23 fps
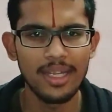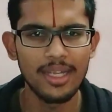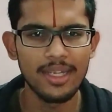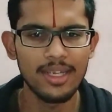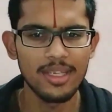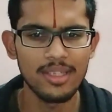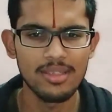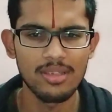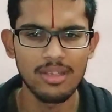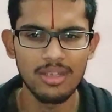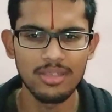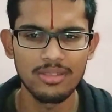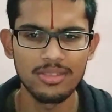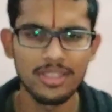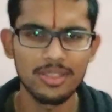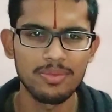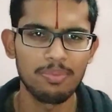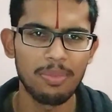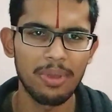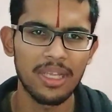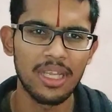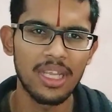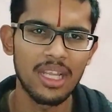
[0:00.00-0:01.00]
It is not
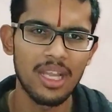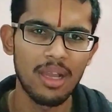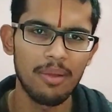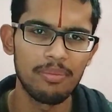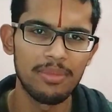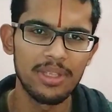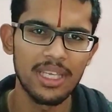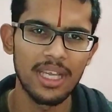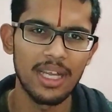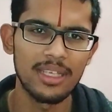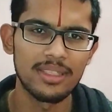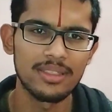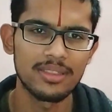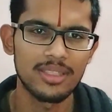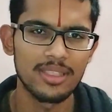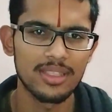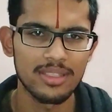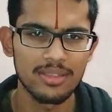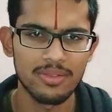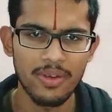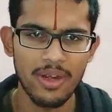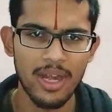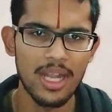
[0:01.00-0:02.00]
just mugging up the
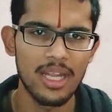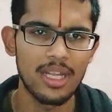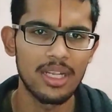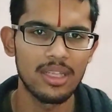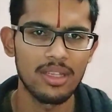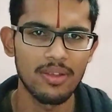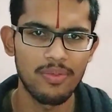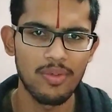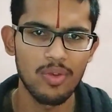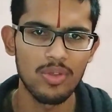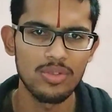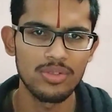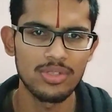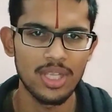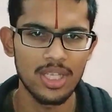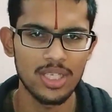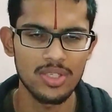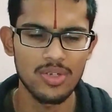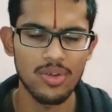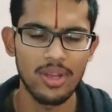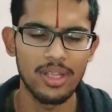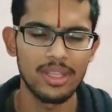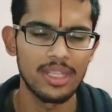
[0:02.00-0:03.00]
answers, writing the
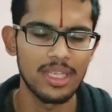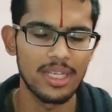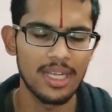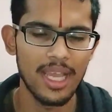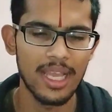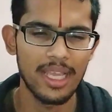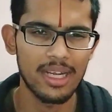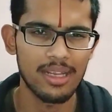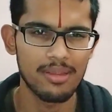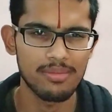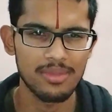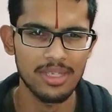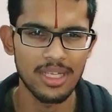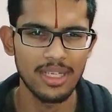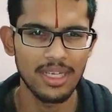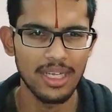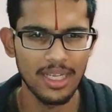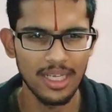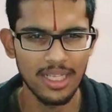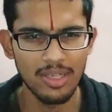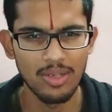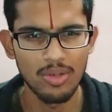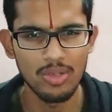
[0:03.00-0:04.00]
flowcharts, drawing the diagrams and
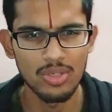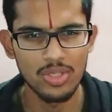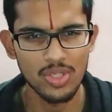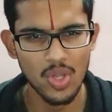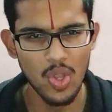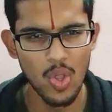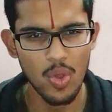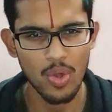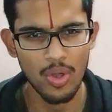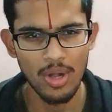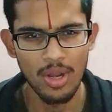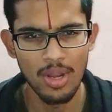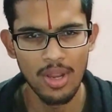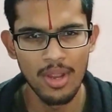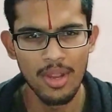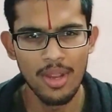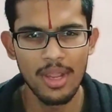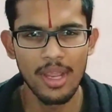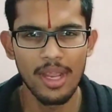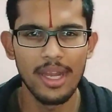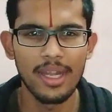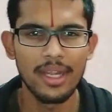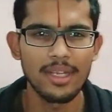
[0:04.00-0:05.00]
getting good score.
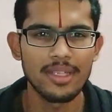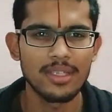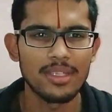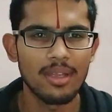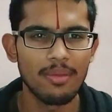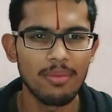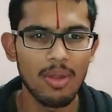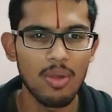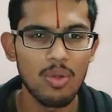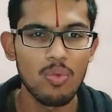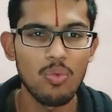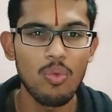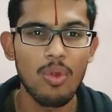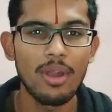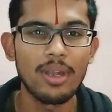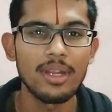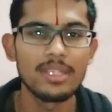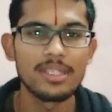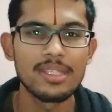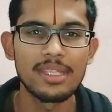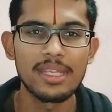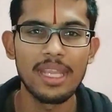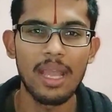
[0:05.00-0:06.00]
It is about what
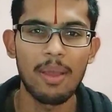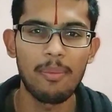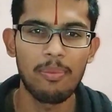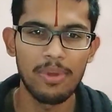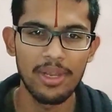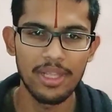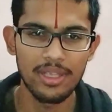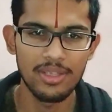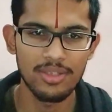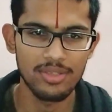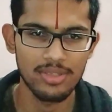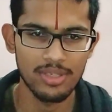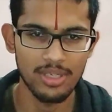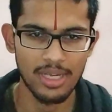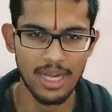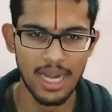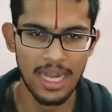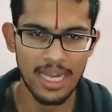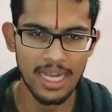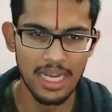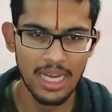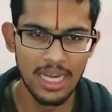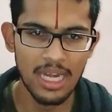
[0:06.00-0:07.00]
is the application,
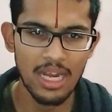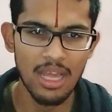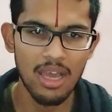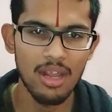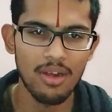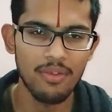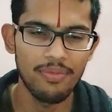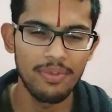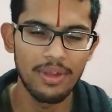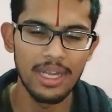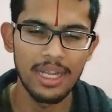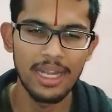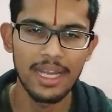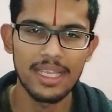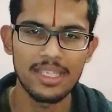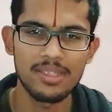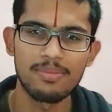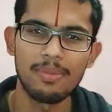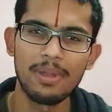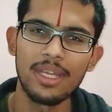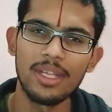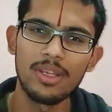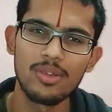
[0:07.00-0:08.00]
and in our field as
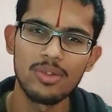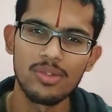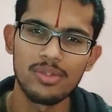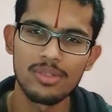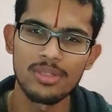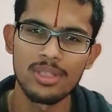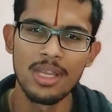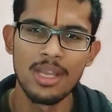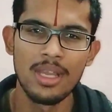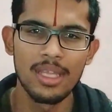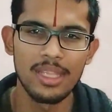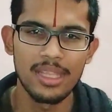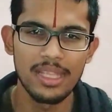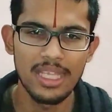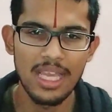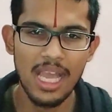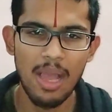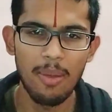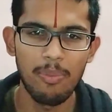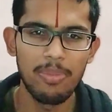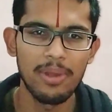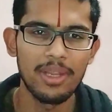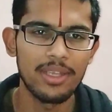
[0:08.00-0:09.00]
medicos, the
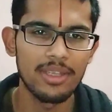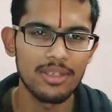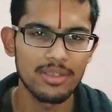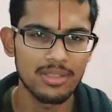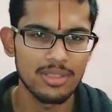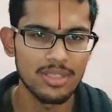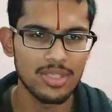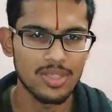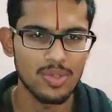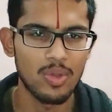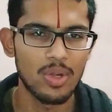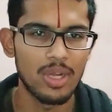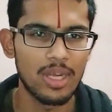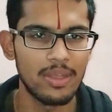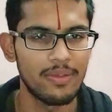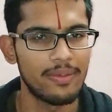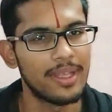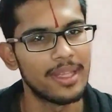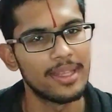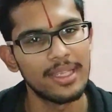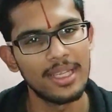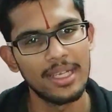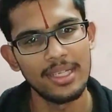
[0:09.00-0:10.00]
application is only
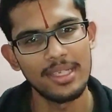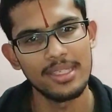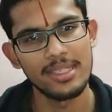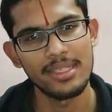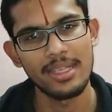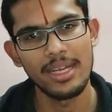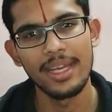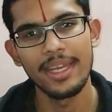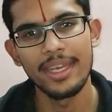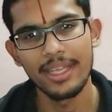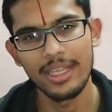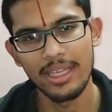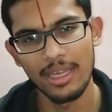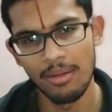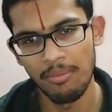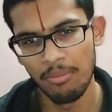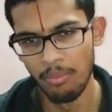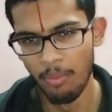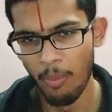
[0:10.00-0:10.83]
one, that is clinical.